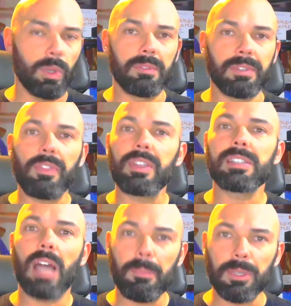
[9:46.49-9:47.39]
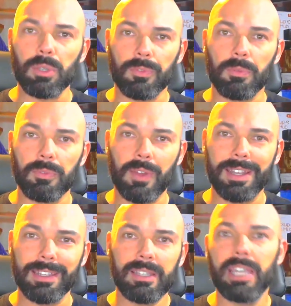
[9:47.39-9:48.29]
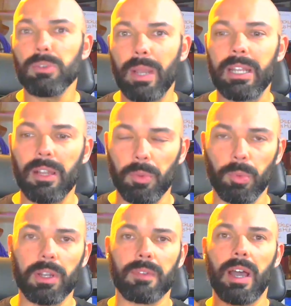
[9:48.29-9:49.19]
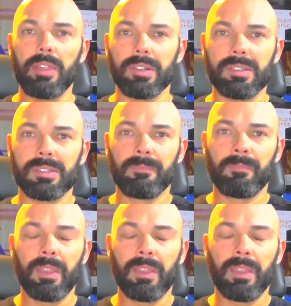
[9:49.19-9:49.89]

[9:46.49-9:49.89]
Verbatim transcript: Well, nothing's stopping you from refining it, iterating on the work of others,